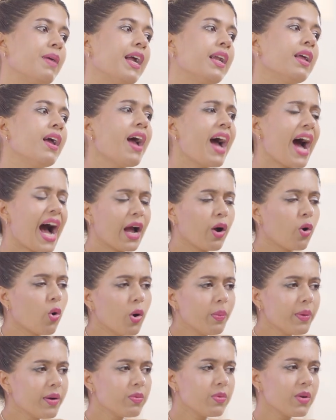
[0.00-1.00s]
But I
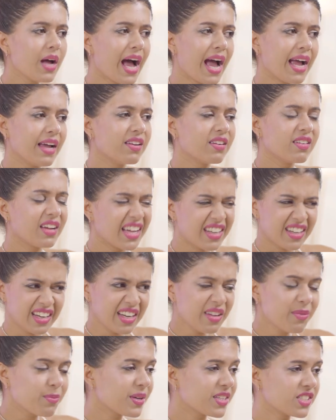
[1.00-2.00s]
hope it, I, I
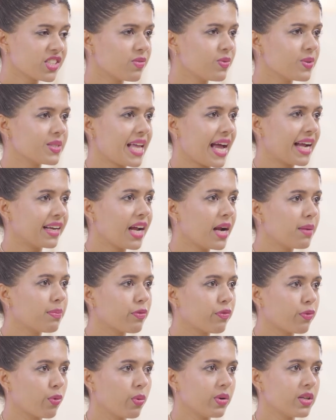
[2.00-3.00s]
really wish it was like that
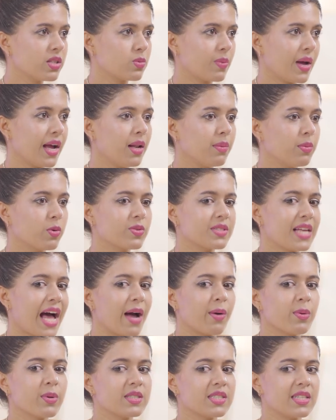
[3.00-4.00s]
before as well, because I
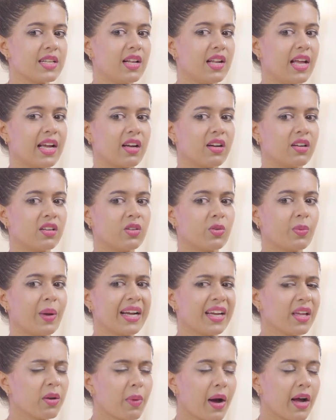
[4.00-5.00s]
was like a
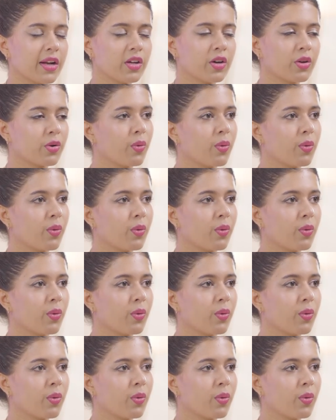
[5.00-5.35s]
twenty-one year